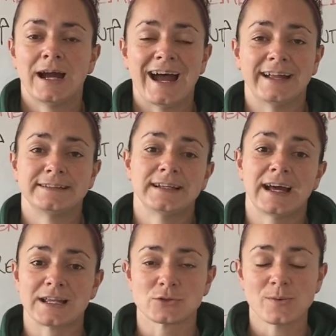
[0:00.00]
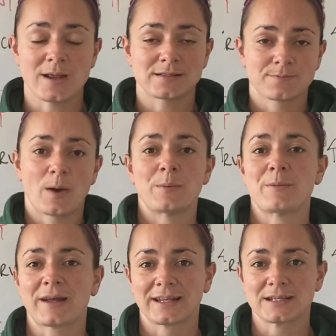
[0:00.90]
And as always, I'll be
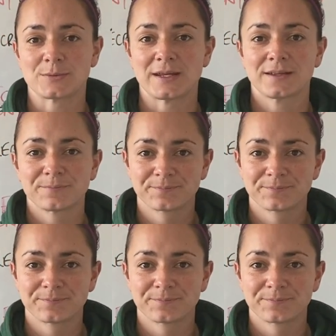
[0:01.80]
back next week.